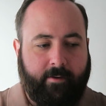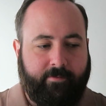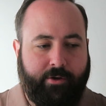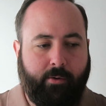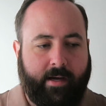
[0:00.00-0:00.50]

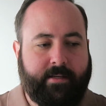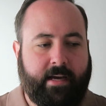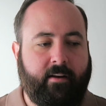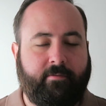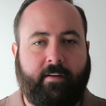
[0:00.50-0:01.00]
if you
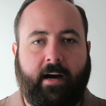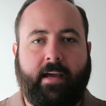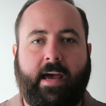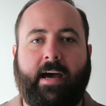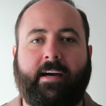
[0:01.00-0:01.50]

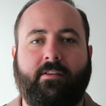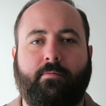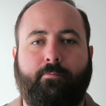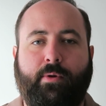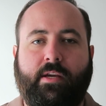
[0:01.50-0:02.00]
identify as
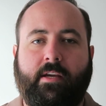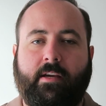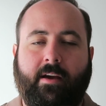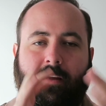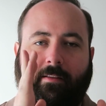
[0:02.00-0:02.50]

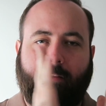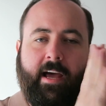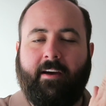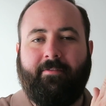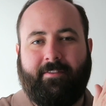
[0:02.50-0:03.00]
being a
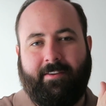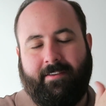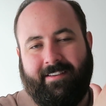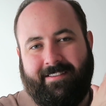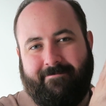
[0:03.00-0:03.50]

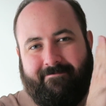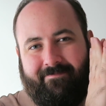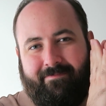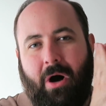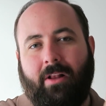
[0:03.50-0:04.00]
left
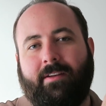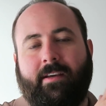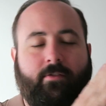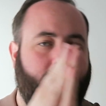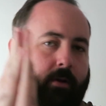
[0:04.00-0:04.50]
in
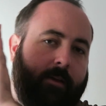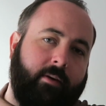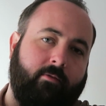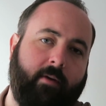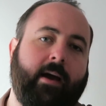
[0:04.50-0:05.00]
politics or
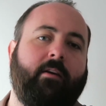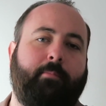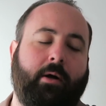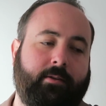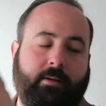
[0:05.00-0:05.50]
even right
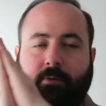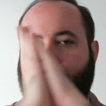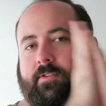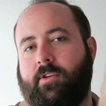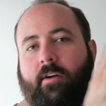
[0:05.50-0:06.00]
politics,
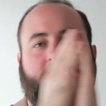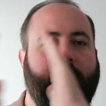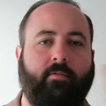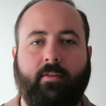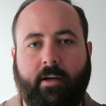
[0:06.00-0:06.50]

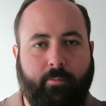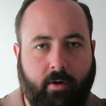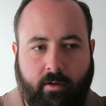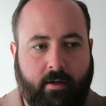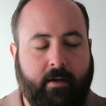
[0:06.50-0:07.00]
conservative or
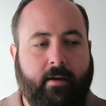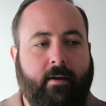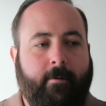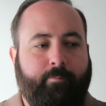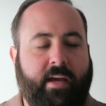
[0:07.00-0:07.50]
liberal,
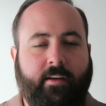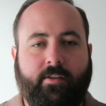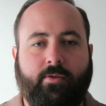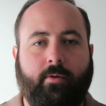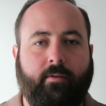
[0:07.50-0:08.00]
any
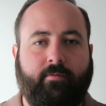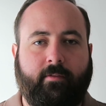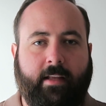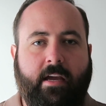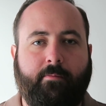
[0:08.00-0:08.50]
sort
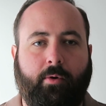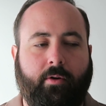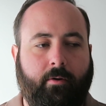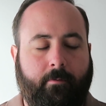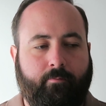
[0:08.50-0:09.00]
of
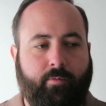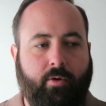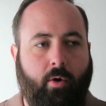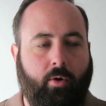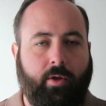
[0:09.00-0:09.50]
label
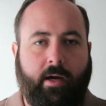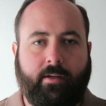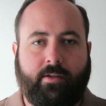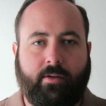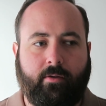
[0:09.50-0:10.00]
you hold
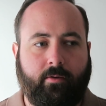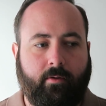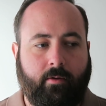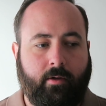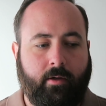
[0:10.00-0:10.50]
on
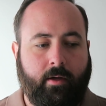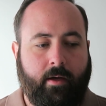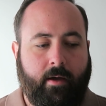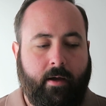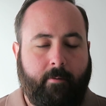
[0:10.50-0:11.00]
to
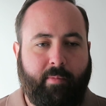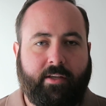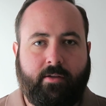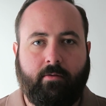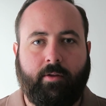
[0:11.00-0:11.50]

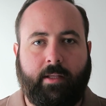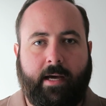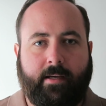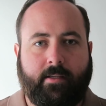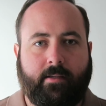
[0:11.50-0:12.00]
makes you
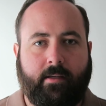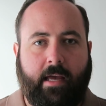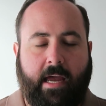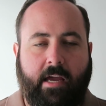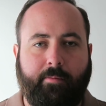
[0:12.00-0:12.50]
less
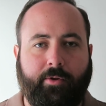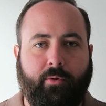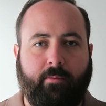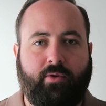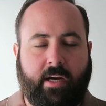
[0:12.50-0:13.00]
able
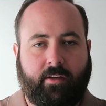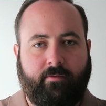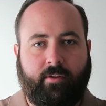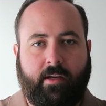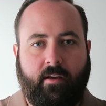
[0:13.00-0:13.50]
to
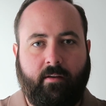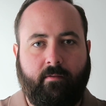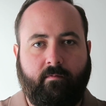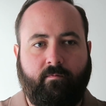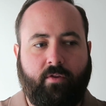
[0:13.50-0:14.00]

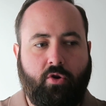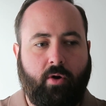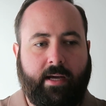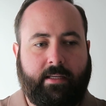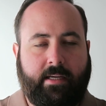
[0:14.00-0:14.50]
objectively view
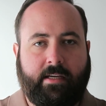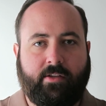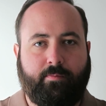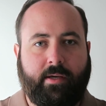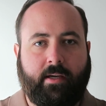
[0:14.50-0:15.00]

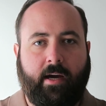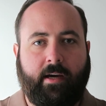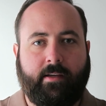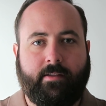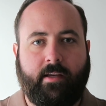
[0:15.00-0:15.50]
ideas,
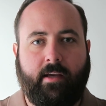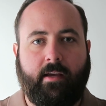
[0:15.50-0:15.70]
because